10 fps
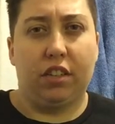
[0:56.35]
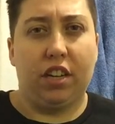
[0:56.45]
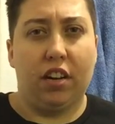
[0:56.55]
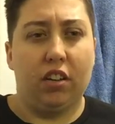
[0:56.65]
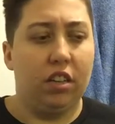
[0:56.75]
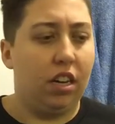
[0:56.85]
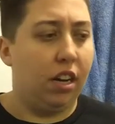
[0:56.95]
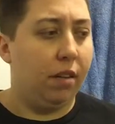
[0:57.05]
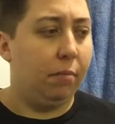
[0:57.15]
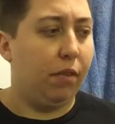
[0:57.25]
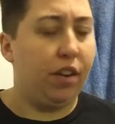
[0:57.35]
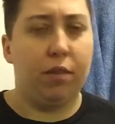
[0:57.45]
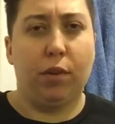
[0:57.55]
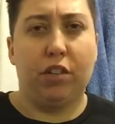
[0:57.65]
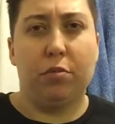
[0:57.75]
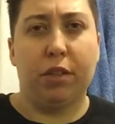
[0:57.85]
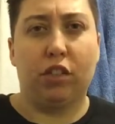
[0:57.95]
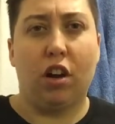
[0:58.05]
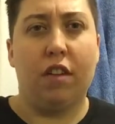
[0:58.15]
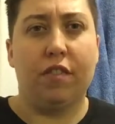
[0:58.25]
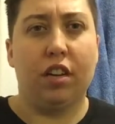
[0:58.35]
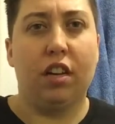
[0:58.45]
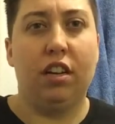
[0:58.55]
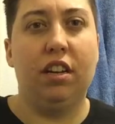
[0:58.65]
tell. I've had way too much coffee.